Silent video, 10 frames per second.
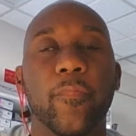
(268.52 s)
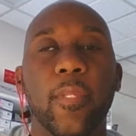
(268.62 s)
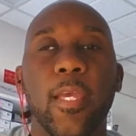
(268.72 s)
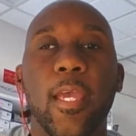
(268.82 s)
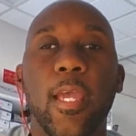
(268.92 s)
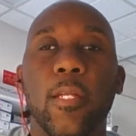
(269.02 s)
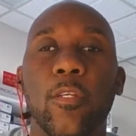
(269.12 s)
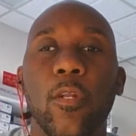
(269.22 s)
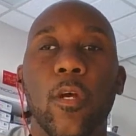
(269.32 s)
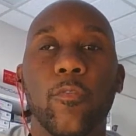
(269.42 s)

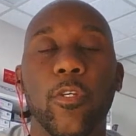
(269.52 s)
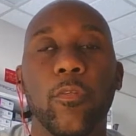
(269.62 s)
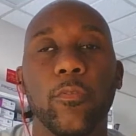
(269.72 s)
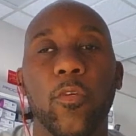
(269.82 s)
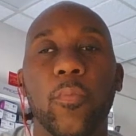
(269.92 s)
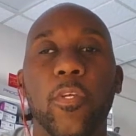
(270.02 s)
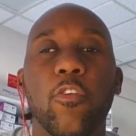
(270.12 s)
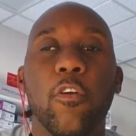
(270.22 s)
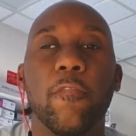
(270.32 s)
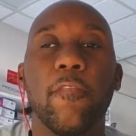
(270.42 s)
you'll be
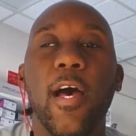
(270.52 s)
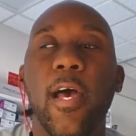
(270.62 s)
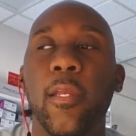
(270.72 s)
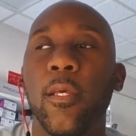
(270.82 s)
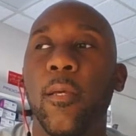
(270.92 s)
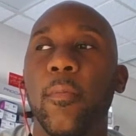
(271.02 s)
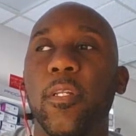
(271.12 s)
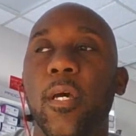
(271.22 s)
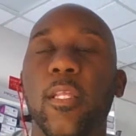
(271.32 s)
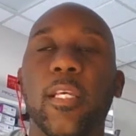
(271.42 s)
notified.
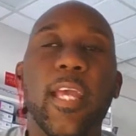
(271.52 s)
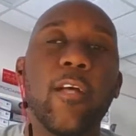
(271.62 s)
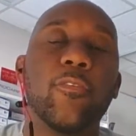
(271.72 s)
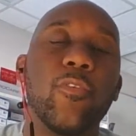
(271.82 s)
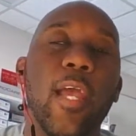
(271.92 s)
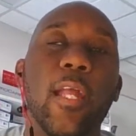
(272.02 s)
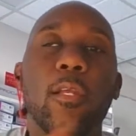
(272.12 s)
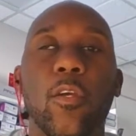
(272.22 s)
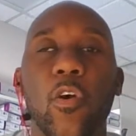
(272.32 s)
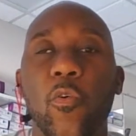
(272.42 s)
But the other accounts, you had to
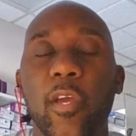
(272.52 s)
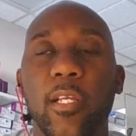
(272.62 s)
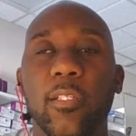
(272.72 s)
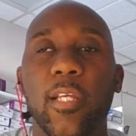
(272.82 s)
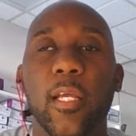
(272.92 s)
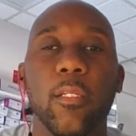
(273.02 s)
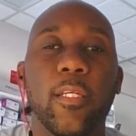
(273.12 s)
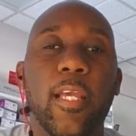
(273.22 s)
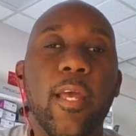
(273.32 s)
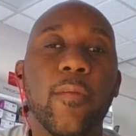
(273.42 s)
go in and take a
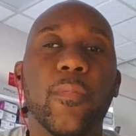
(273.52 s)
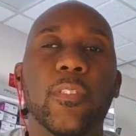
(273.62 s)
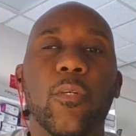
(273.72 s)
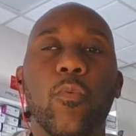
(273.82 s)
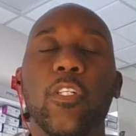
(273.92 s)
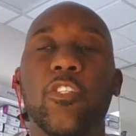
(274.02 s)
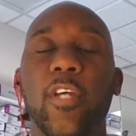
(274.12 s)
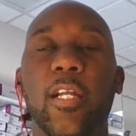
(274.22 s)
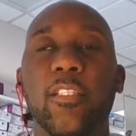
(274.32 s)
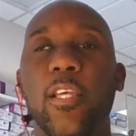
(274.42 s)
look at them, because I wanted to
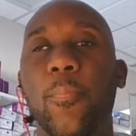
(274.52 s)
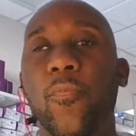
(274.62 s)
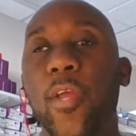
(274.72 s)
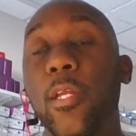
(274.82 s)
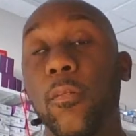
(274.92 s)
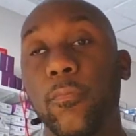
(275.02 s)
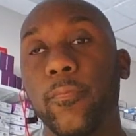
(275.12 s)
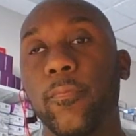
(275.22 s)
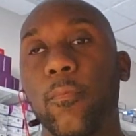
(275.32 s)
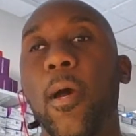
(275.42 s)
try to separate
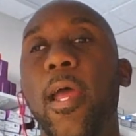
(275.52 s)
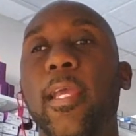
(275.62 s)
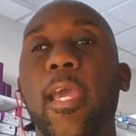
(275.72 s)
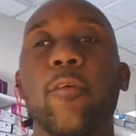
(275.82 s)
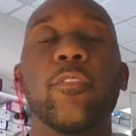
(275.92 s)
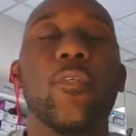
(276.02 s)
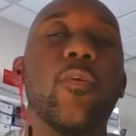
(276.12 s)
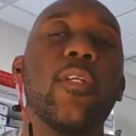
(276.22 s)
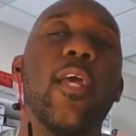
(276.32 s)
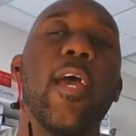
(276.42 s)
my accounts. I
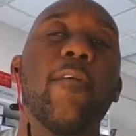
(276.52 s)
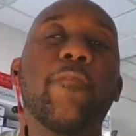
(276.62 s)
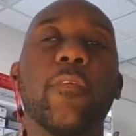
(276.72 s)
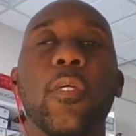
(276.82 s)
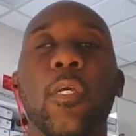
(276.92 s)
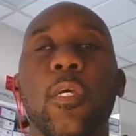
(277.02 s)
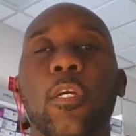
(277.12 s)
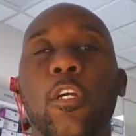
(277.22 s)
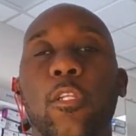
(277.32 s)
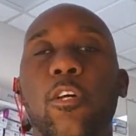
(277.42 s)
wanted to have
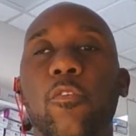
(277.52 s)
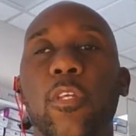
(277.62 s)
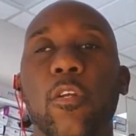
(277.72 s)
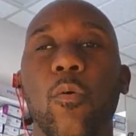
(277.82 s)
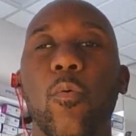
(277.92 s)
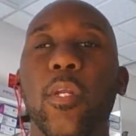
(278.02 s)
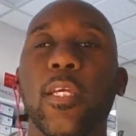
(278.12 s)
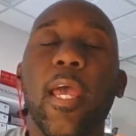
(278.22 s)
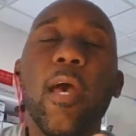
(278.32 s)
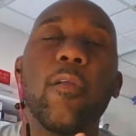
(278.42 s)
clothing on one
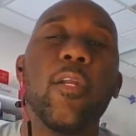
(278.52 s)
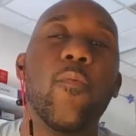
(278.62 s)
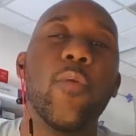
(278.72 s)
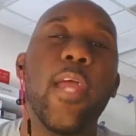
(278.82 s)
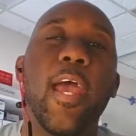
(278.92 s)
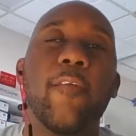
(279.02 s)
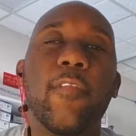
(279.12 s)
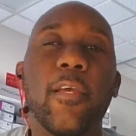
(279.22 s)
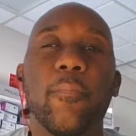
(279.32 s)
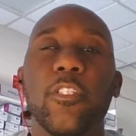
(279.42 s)
account, and I want to have
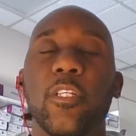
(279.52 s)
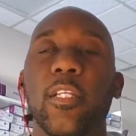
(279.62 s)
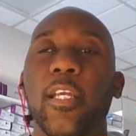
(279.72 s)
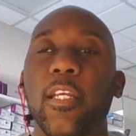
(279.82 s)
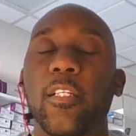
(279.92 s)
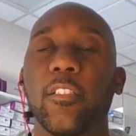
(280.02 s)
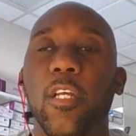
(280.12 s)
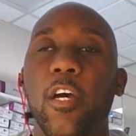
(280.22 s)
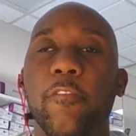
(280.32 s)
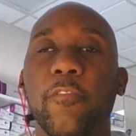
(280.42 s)
like miscellaneous
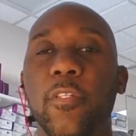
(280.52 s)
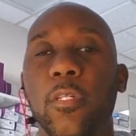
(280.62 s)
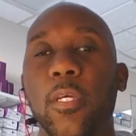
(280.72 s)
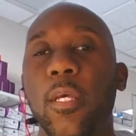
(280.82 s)
stuff and